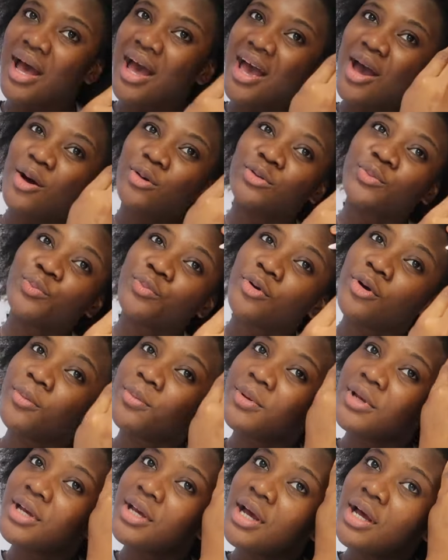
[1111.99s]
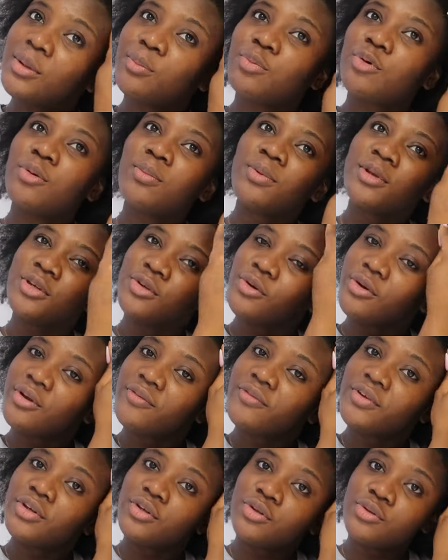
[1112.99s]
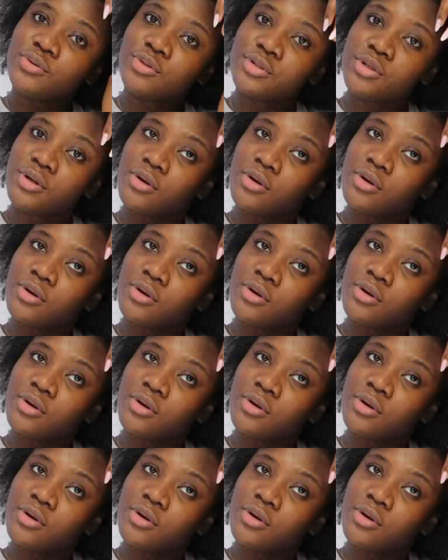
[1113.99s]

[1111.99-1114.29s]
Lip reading: I'll probably not even use